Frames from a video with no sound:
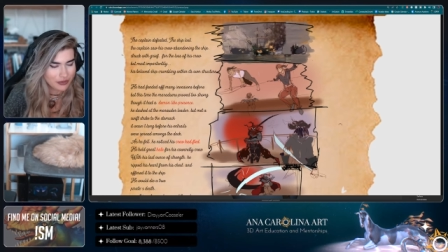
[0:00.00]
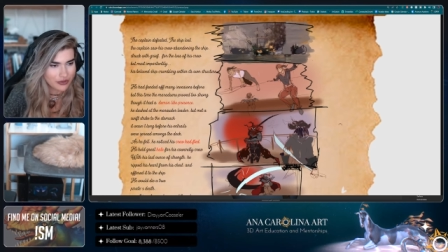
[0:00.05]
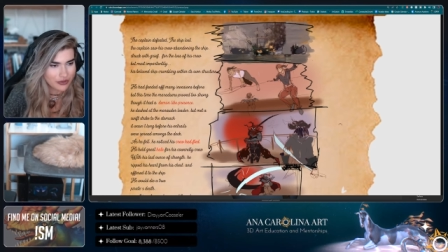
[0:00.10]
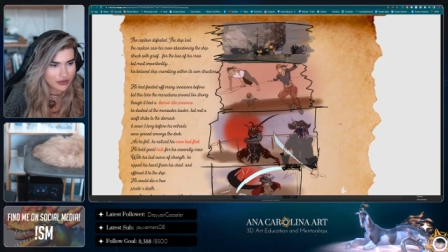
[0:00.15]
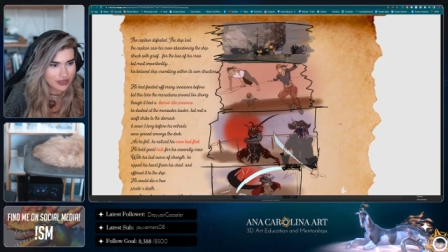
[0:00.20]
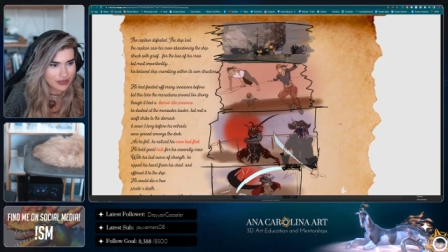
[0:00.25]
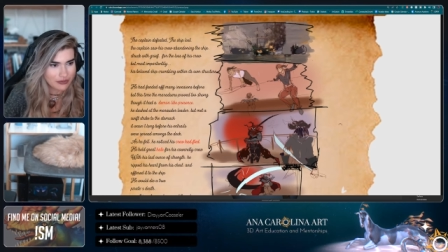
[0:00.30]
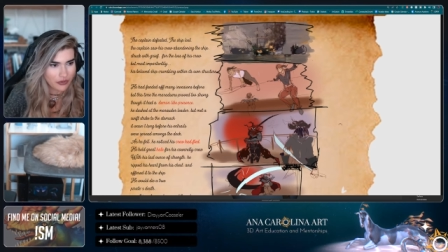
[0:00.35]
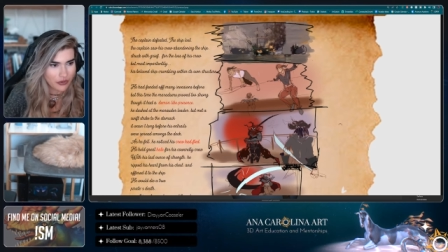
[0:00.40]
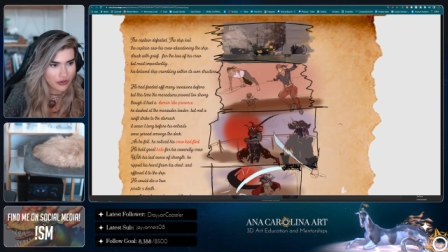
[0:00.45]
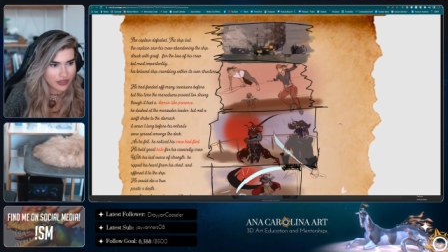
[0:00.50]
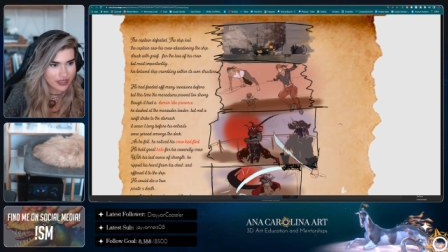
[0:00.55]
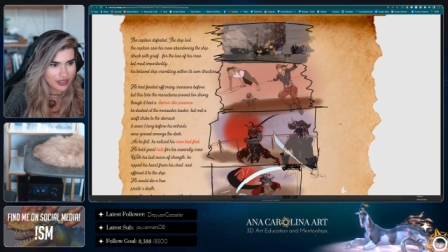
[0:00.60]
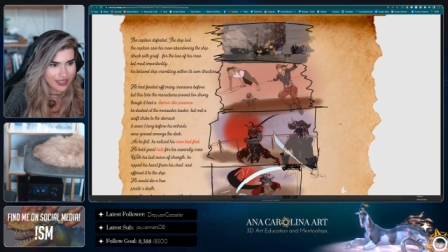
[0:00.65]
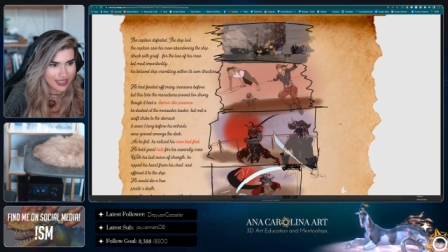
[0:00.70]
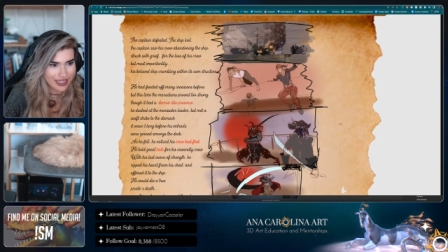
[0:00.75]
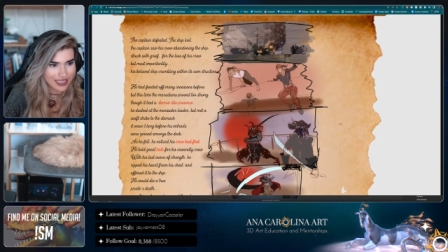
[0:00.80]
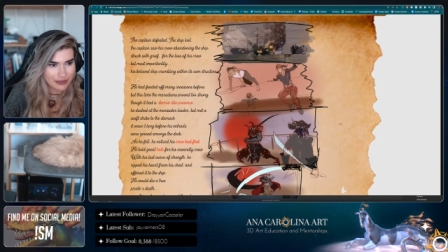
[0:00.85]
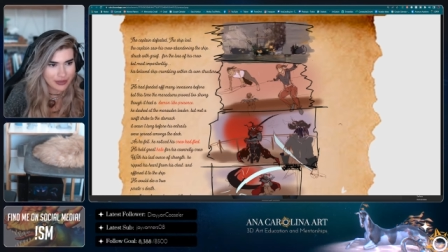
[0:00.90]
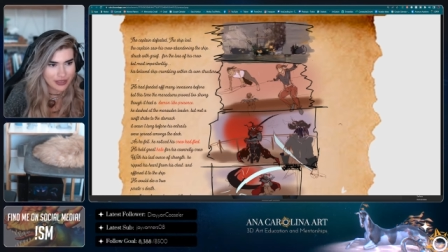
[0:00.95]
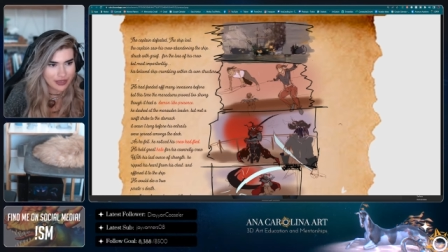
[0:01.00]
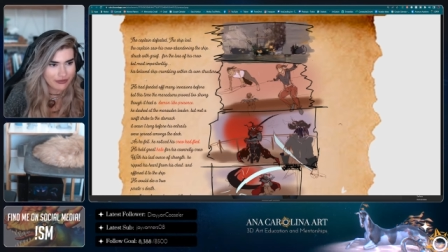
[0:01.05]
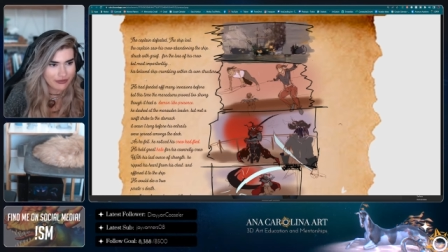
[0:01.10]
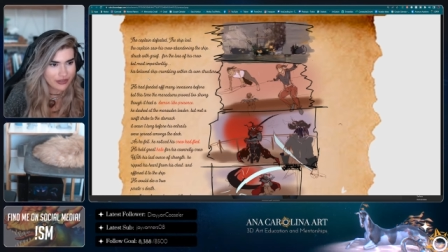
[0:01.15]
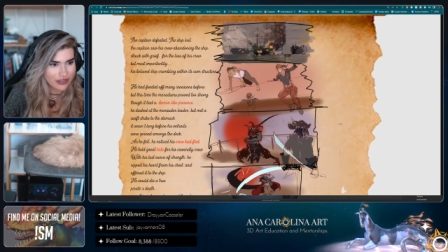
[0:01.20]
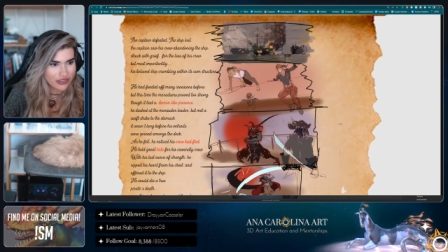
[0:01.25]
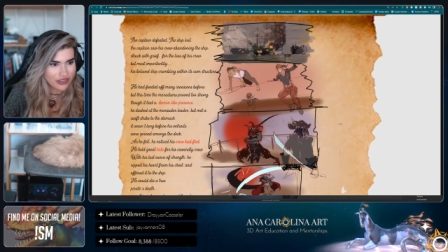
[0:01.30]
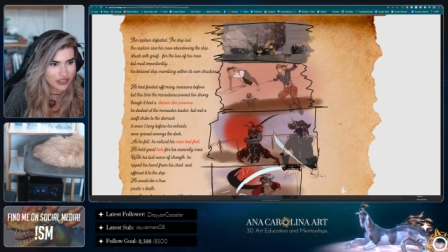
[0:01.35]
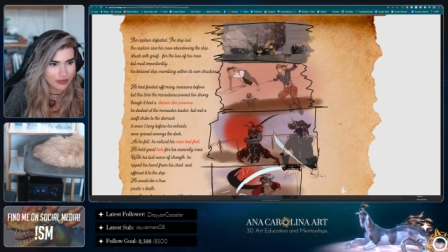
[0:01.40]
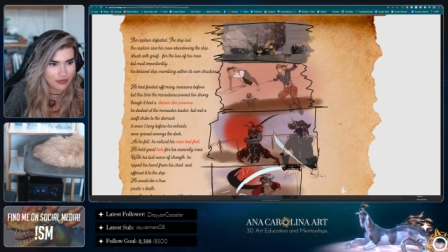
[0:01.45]
but most importantly, his
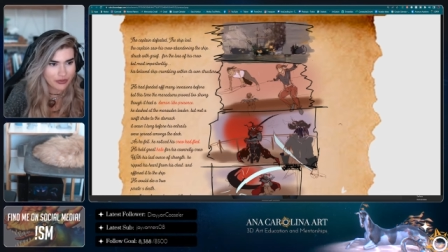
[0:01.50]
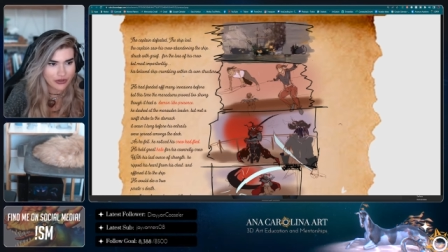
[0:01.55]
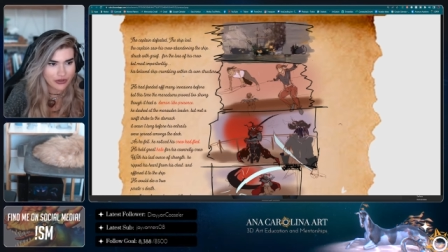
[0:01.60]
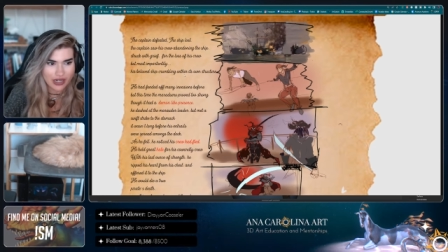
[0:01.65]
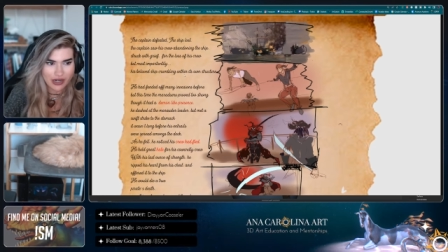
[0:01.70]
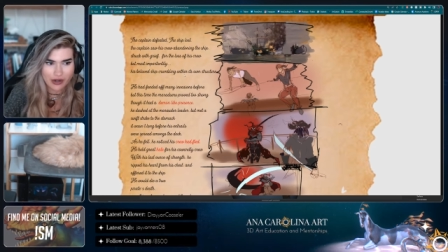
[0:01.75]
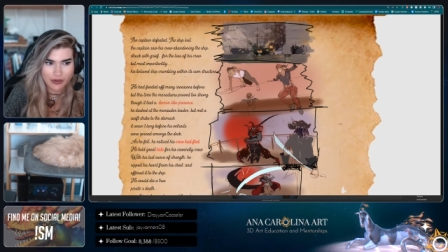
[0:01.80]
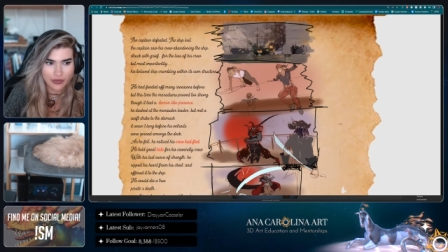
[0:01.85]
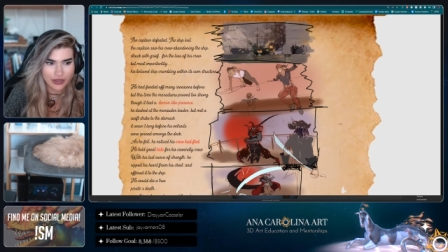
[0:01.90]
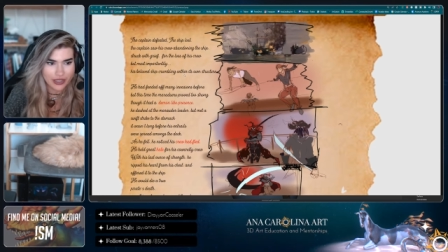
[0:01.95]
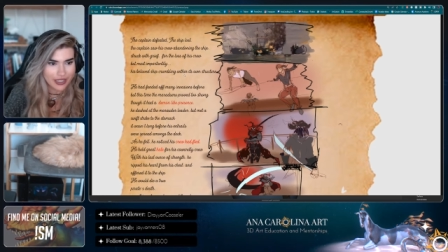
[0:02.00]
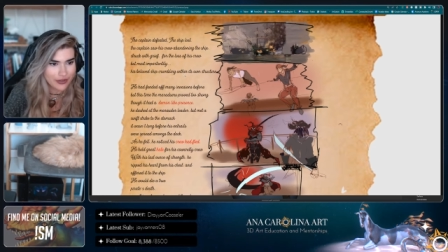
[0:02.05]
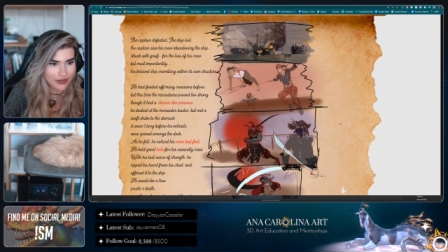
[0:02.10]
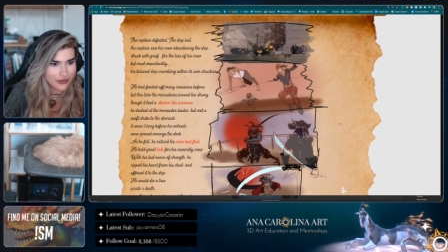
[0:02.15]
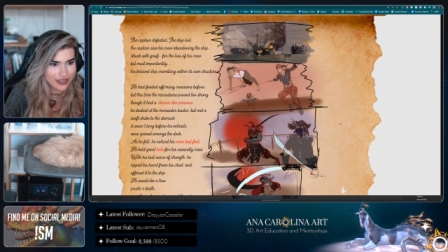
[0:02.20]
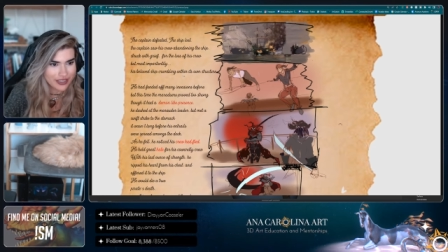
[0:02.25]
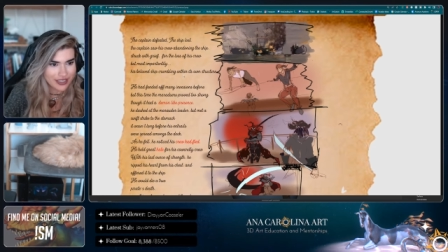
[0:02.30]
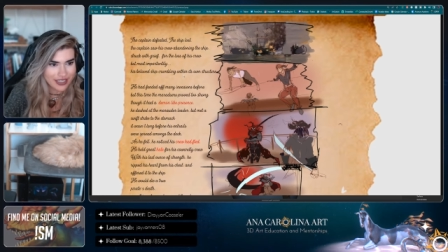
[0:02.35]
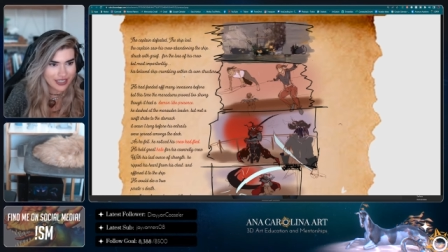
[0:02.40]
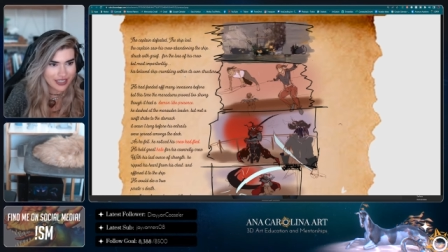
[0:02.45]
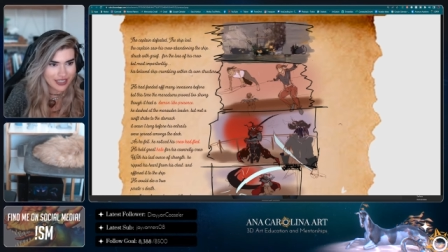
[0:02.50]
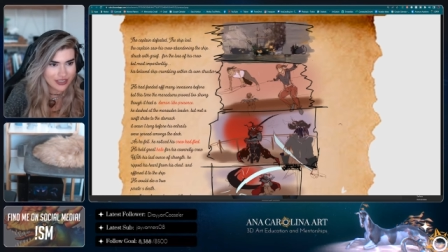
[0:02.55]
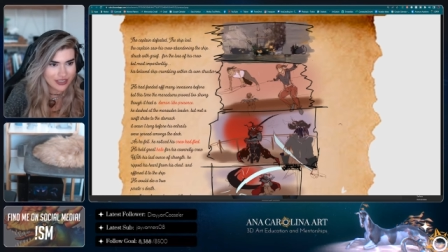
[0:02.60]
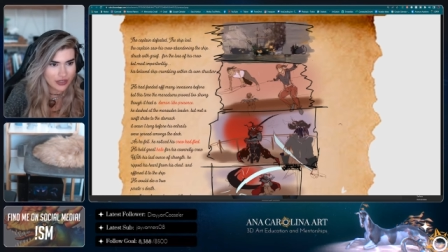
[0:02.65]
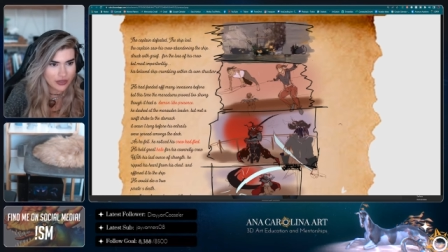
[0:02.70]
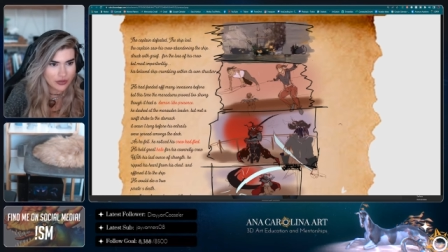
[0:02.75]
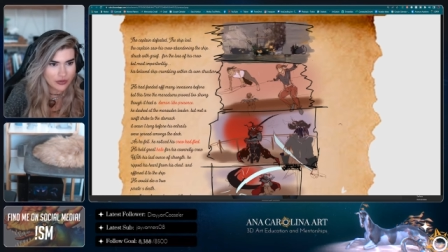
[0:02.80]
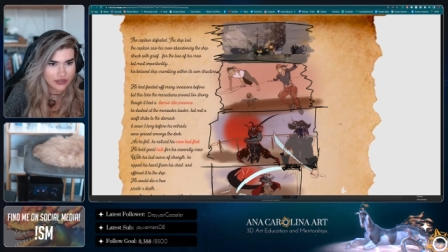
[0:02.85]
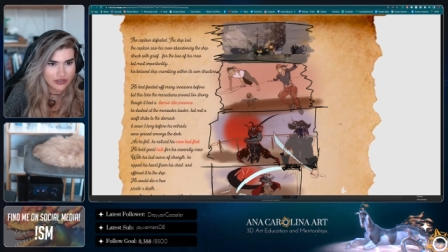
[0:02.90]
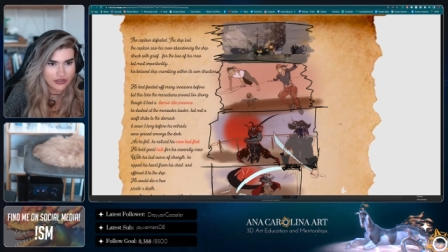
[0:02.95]
beloved ship crumbling within
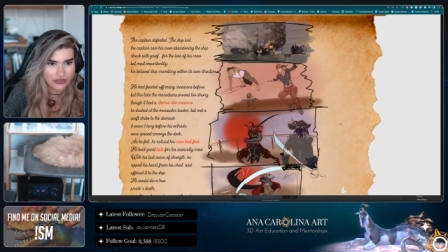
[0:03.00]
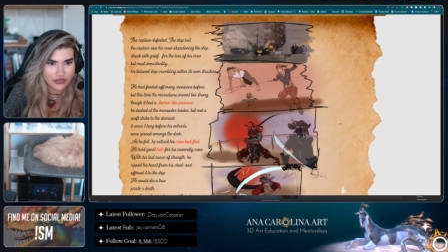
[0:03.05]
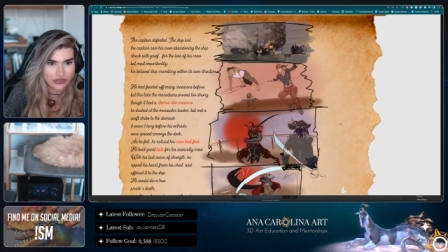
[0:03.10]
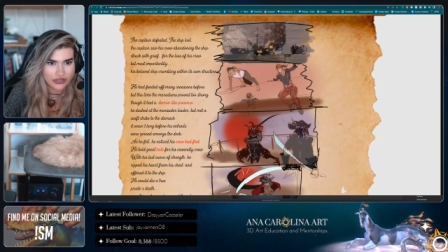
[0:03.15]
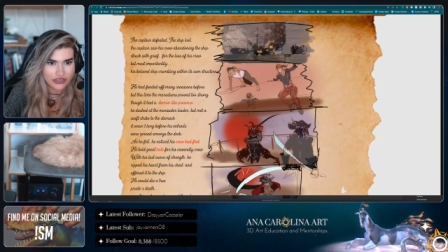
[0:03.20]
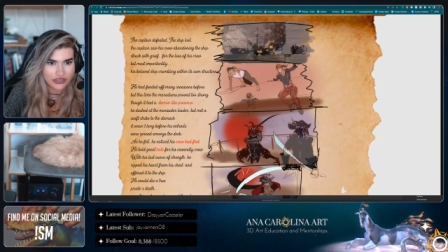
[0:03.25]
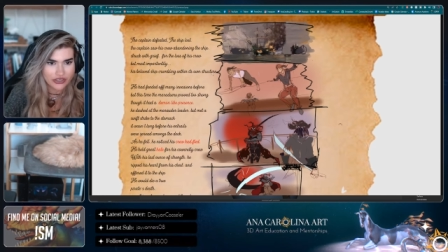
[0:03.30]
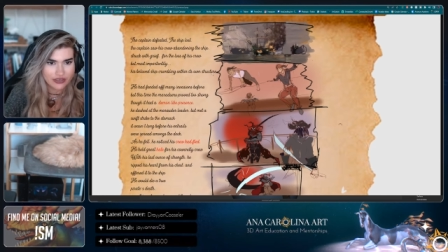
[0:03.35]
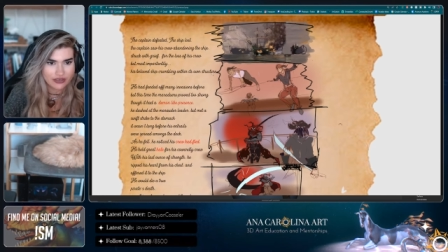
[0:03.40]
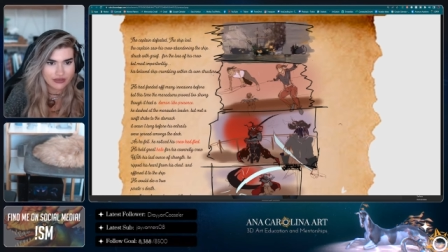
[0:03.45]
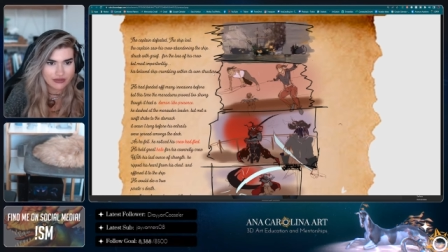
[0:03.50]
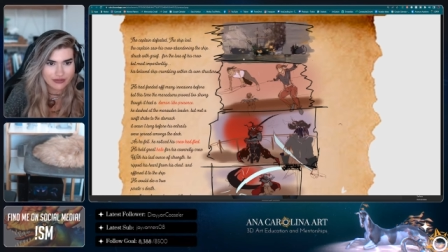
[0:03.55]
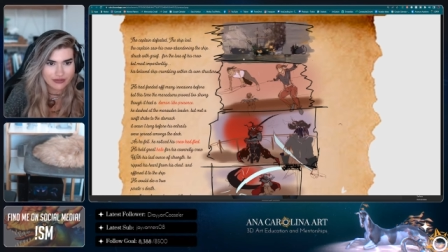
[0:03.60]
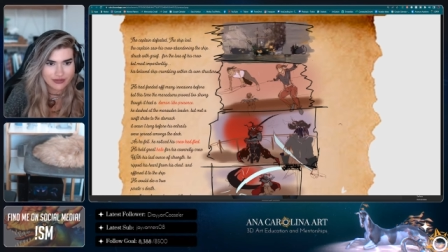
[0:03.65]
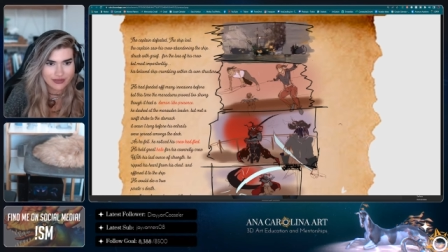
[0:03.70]
its own structure.